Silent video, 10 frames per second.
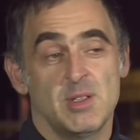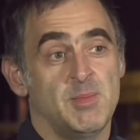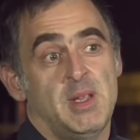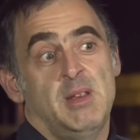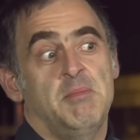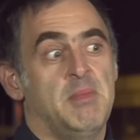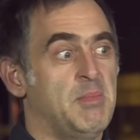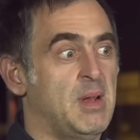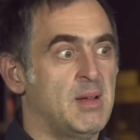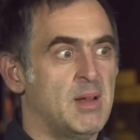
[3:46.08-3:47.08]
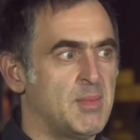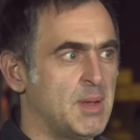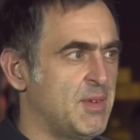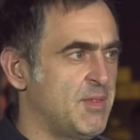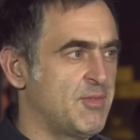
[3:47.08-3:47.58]
Whereas me, playing like
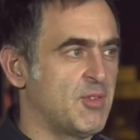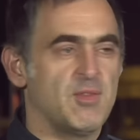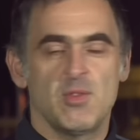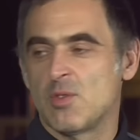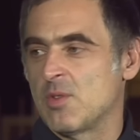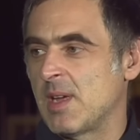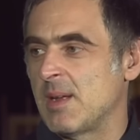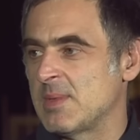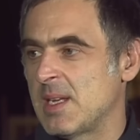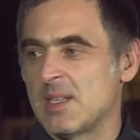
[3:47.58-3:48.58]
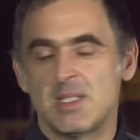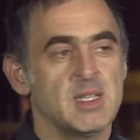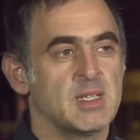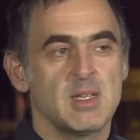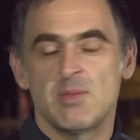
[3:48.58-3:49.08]
maybe 3 or 4 good games out of 60,